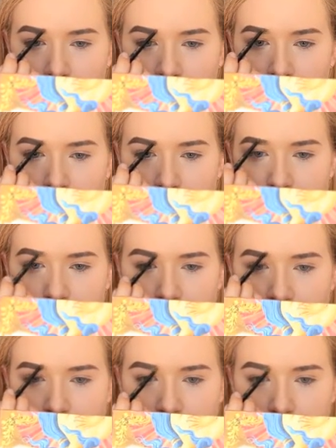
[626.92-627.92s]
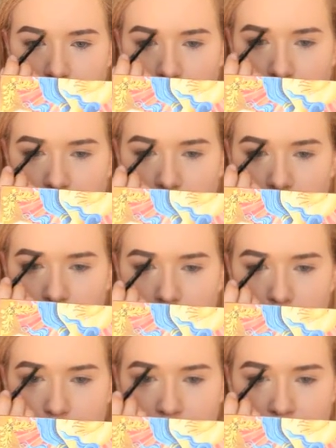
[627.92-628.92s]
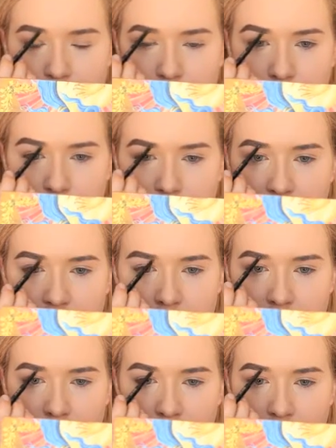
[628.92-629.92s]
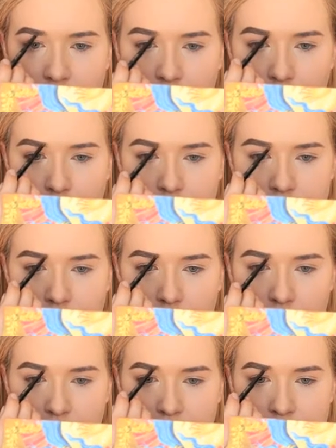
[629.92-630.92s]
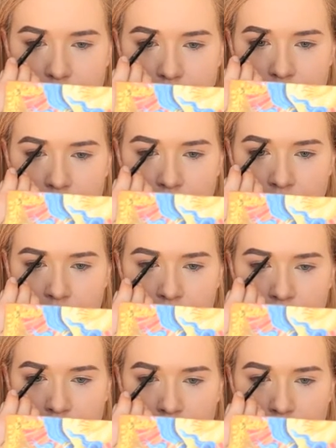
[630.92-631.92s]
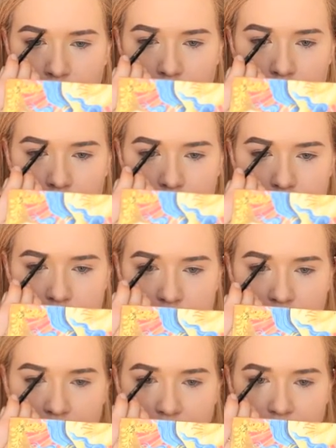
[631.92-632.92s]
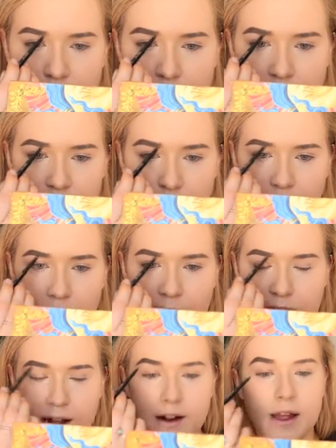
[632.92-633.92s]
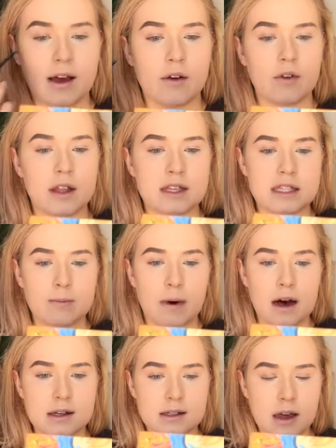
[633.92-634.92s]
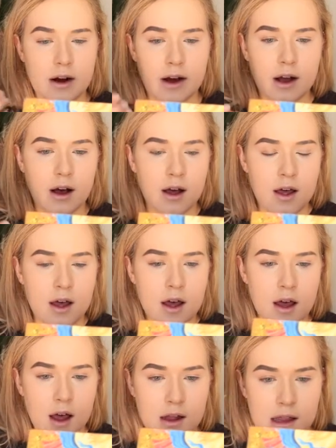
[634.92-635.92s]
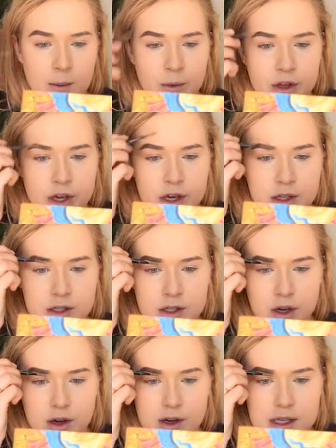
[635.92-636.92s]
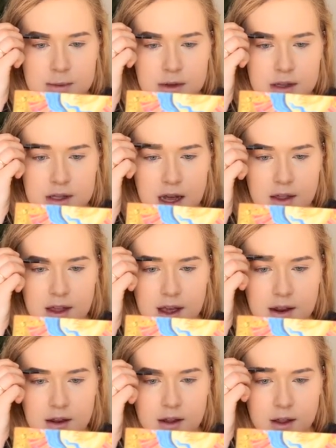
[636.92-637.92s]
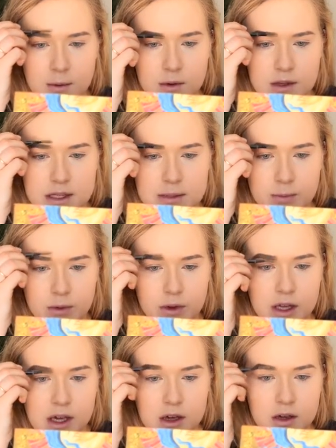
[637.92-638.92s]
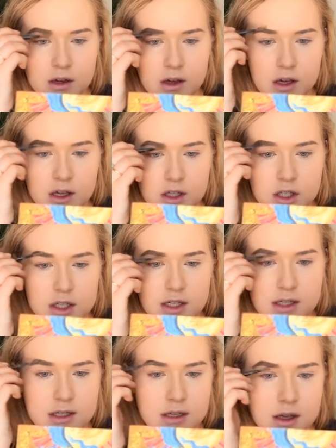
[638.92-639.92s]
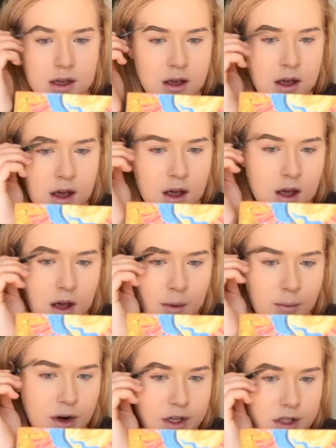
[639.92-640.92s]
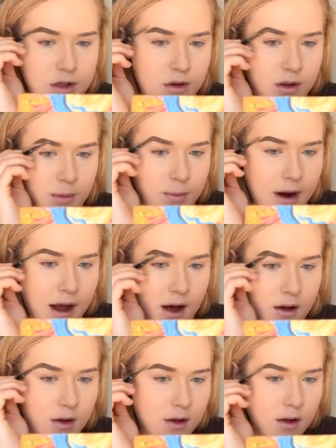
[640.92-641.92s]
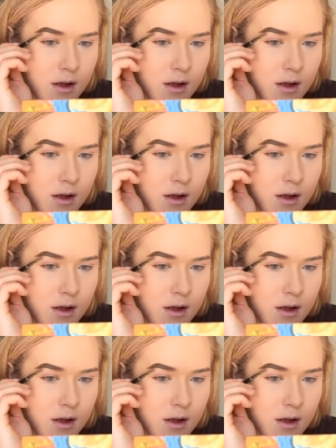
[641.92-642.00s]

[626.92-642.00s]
sort of front to your brow. Make sure you blend that line upwards though, because otherwise you're just going to have a random line and like a really sparse area. And then what you can do is with the other end, like with the spoolie, you can just brush through the brow